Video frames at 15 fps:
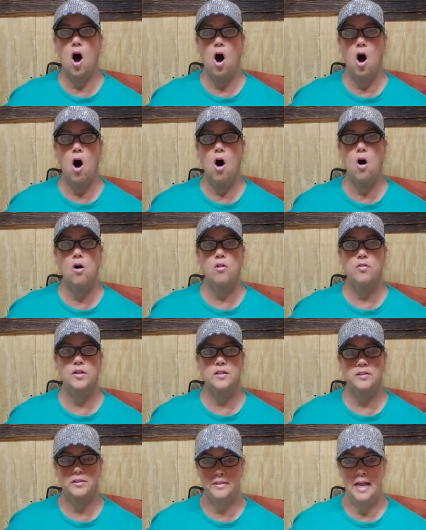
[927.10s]
all
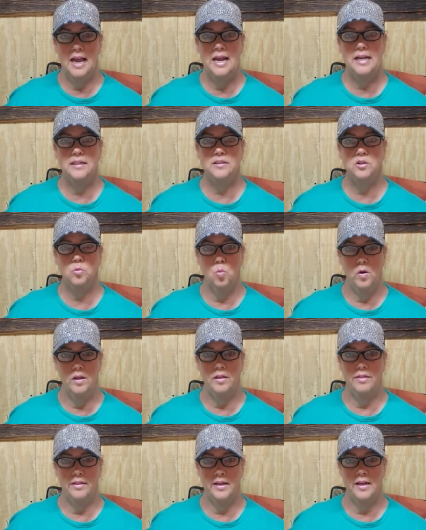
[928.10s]
the saints
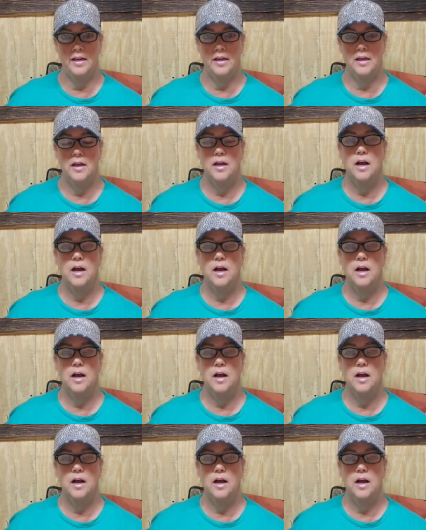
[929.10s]
with thee.